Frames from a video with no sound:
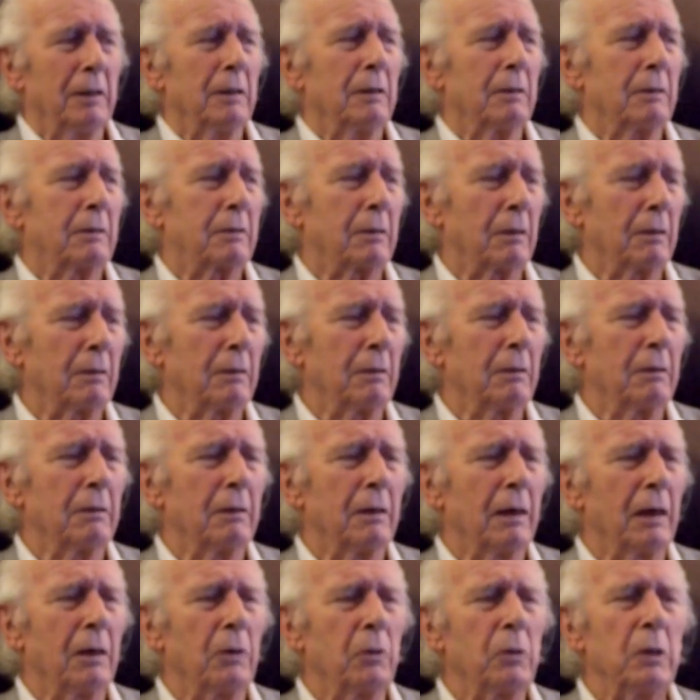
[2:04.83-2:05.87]
So
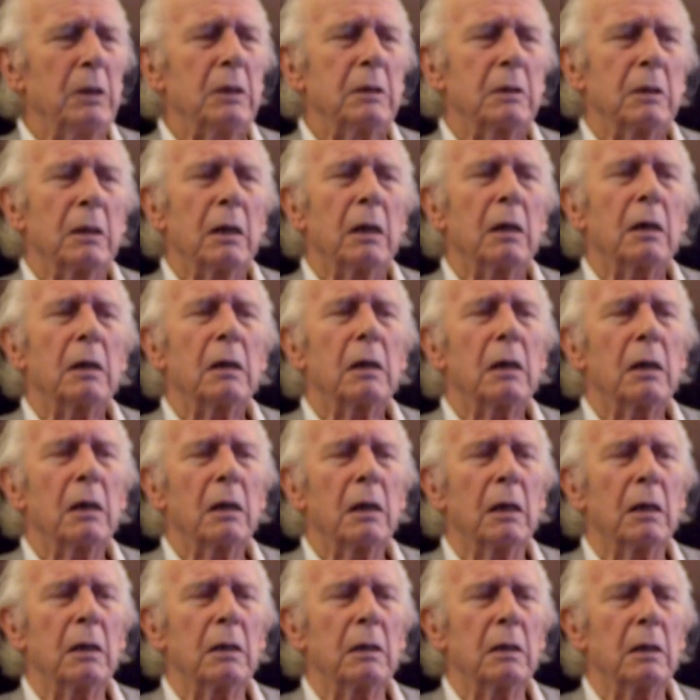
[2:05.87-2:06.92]
I went there
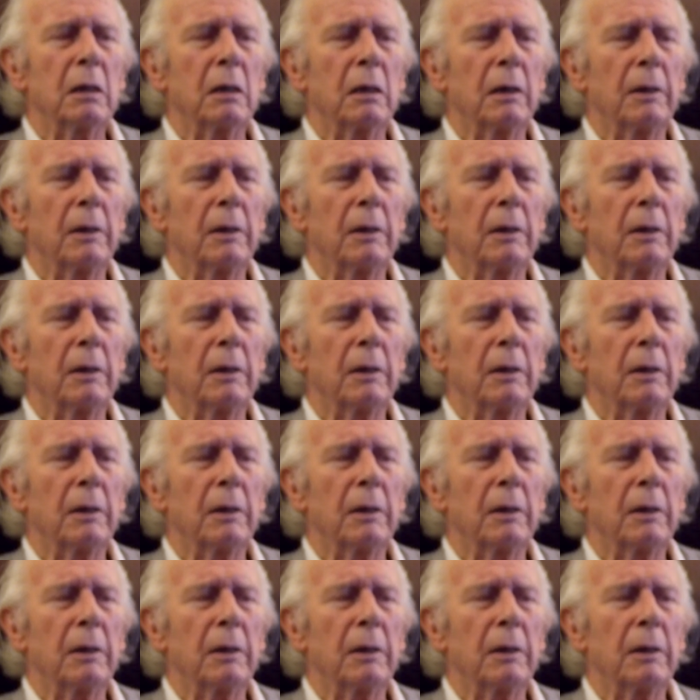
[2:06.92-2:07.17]
and